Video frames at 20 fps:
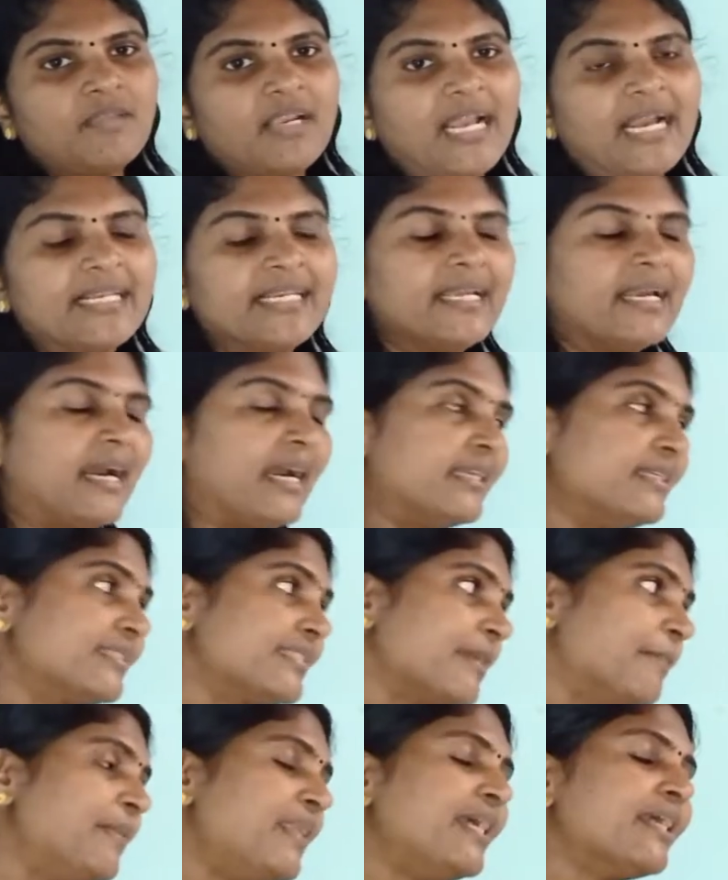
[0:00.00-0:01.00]
And
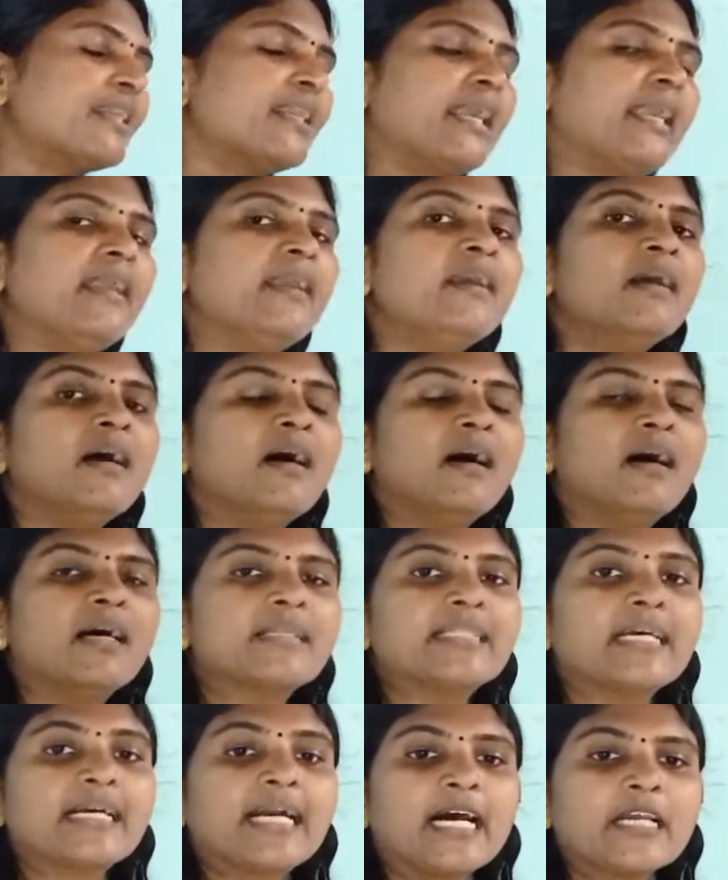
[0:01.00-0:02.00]
similarly,
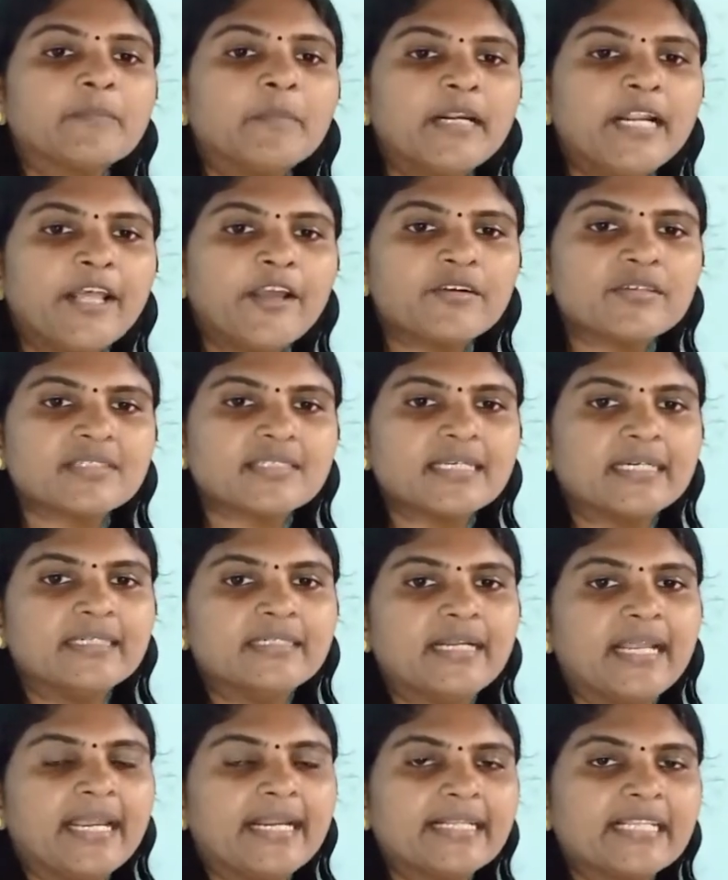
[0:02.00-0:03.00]
the carbon
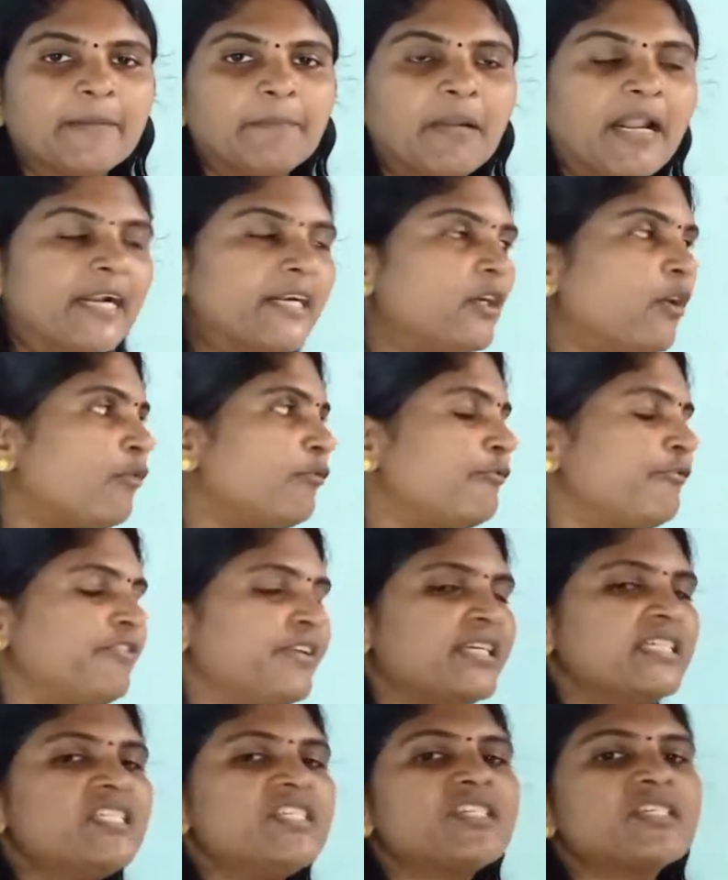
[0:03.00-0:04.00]
dioxide in the blood of
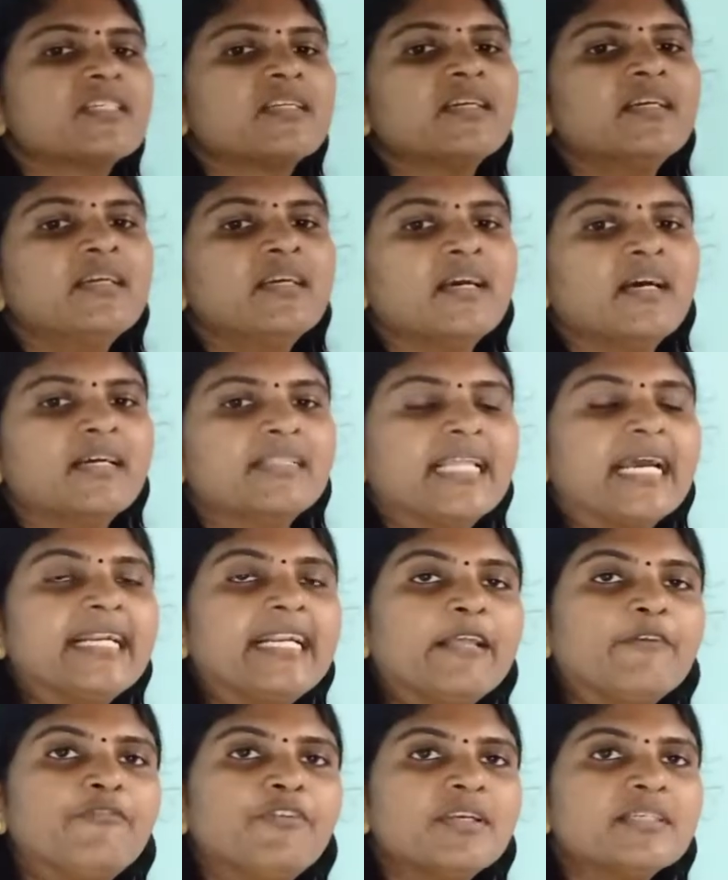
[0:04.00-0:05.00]
fish that
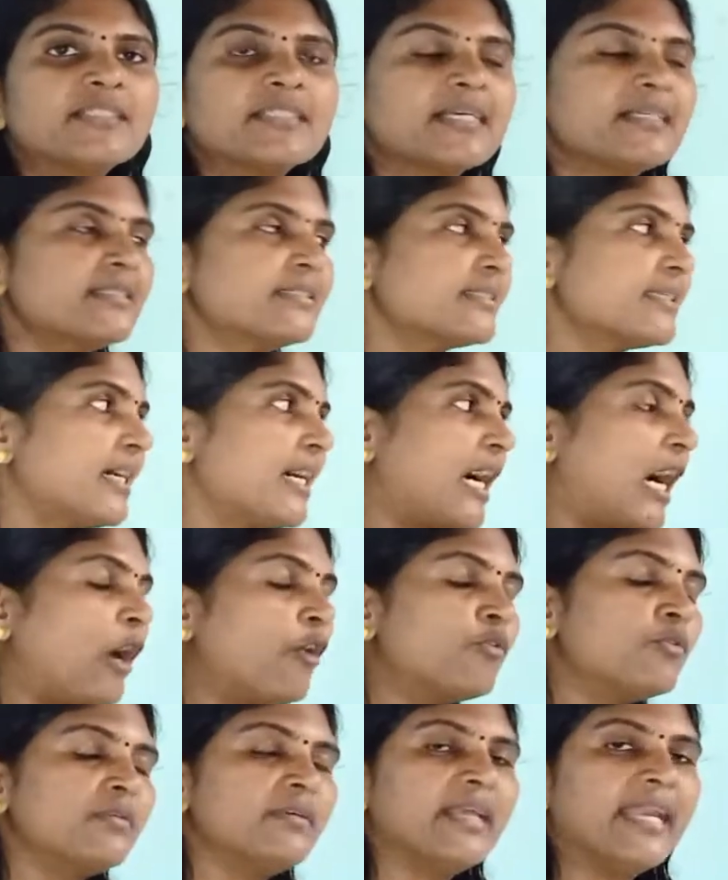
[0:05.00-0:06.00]
diffuses
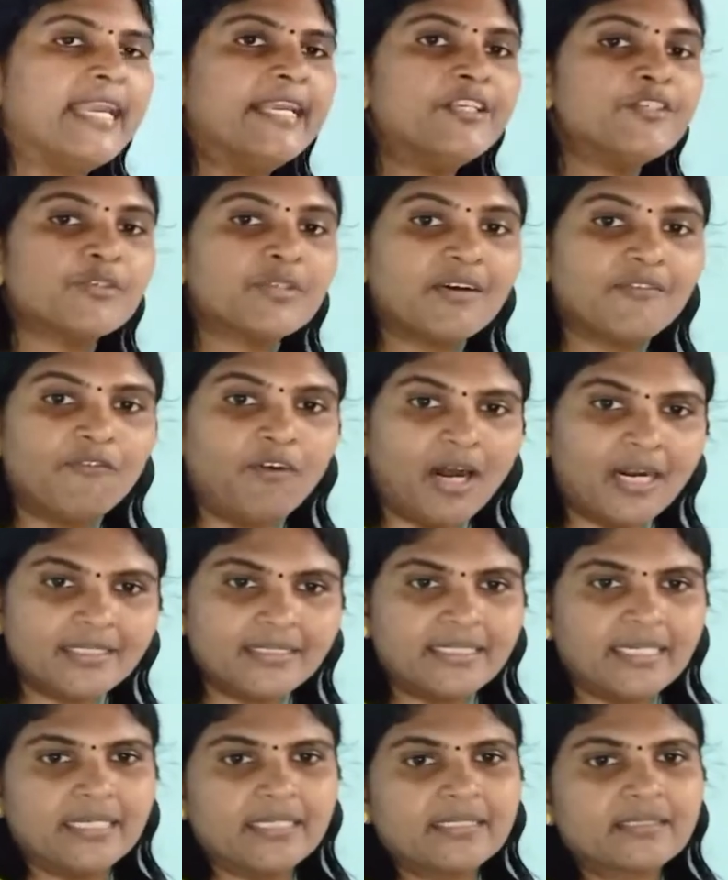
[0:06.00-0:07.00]
out into the
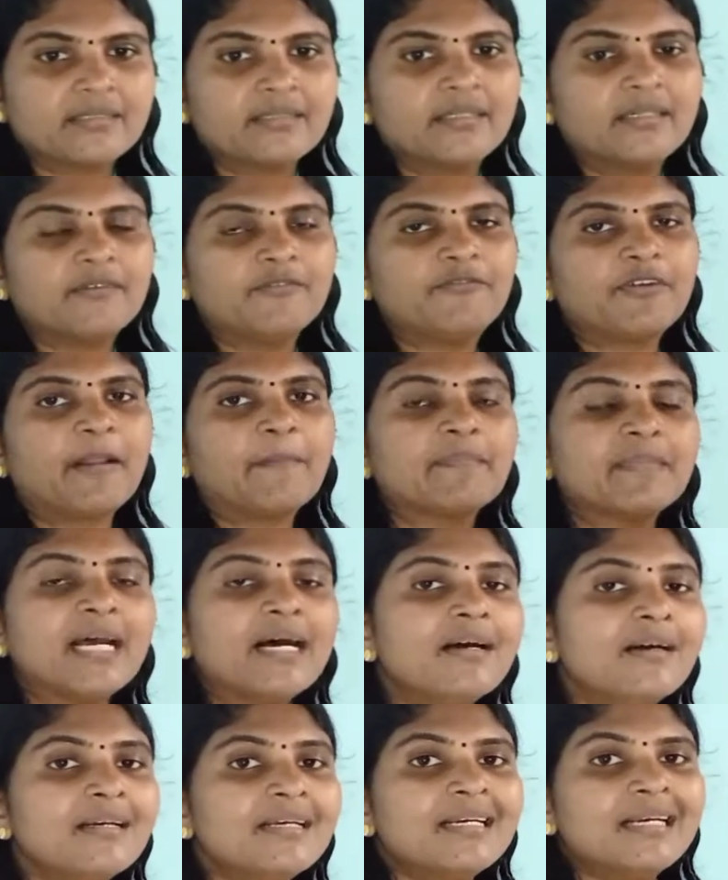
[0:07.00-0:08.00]
water from
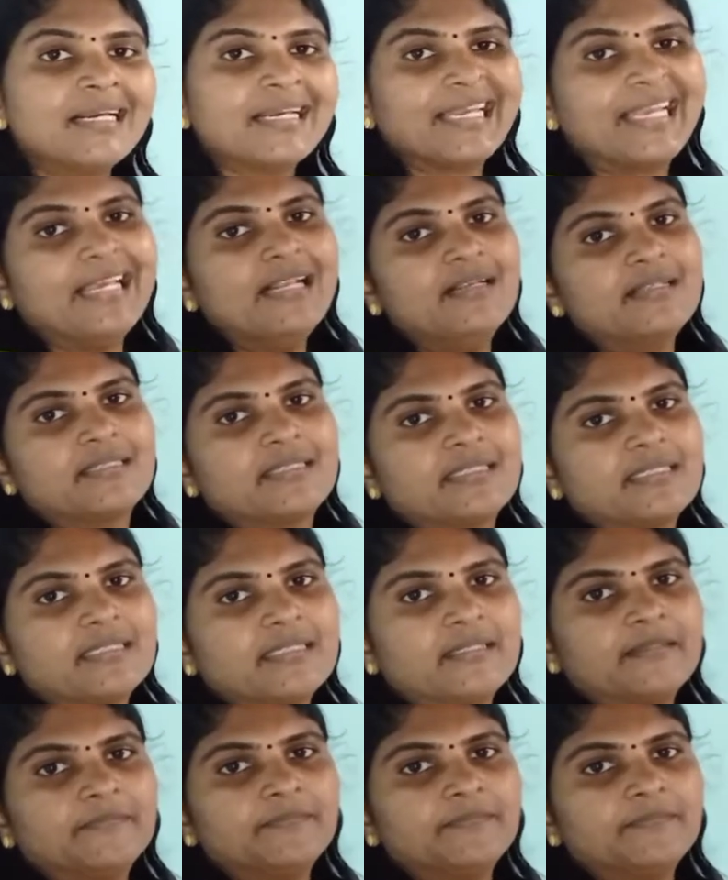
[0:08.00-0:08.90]
the gills.